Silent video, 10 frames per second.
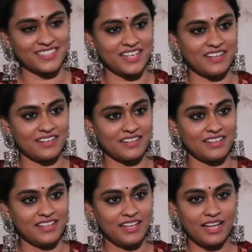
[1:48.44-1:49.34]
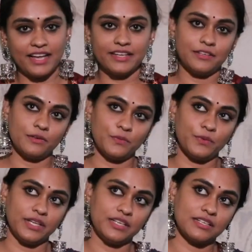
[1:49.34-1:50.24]
Yeah. And
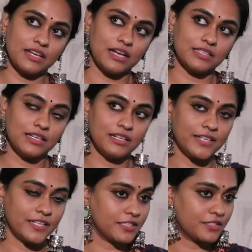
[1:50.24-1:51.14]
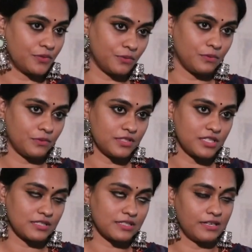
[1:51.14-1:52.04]
when Radha narrated you
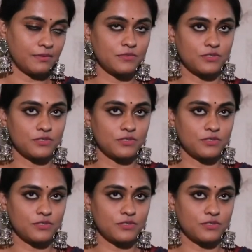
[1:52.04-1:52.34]
the script,